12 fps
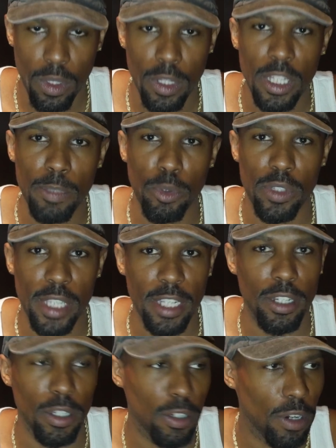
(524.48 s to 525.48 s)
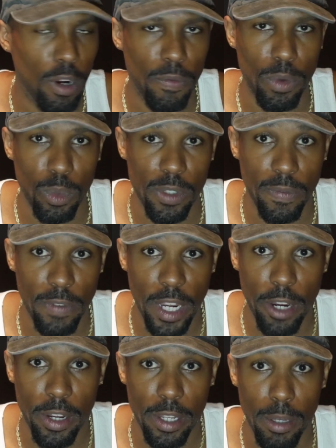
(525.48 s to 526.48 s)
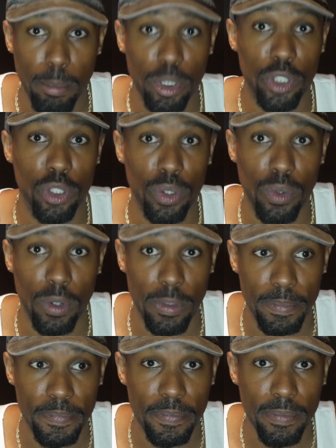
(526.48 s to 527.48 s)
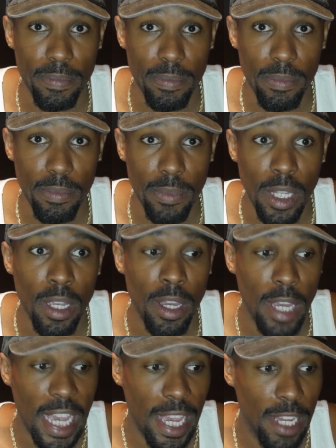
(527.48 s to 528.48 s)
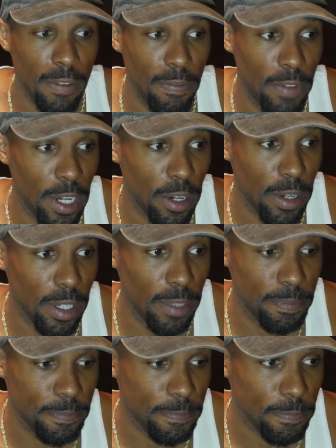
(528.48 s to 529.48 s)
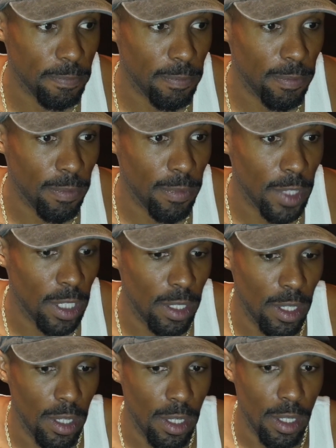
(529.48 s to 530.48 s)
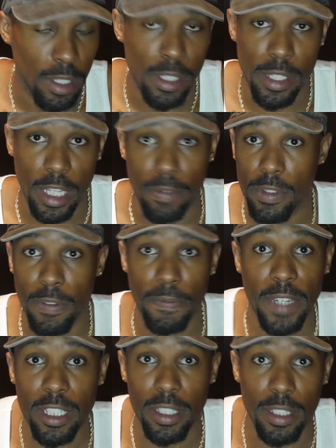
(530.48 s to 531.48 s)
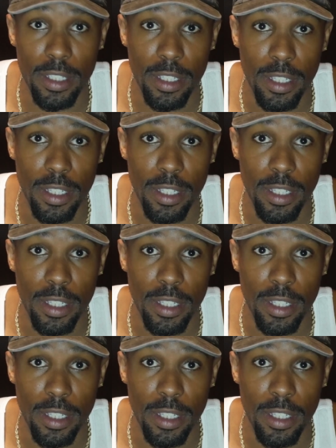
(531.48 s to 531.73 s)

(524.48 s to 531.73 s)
this particular girlfriend was very mature and very self-sufficient.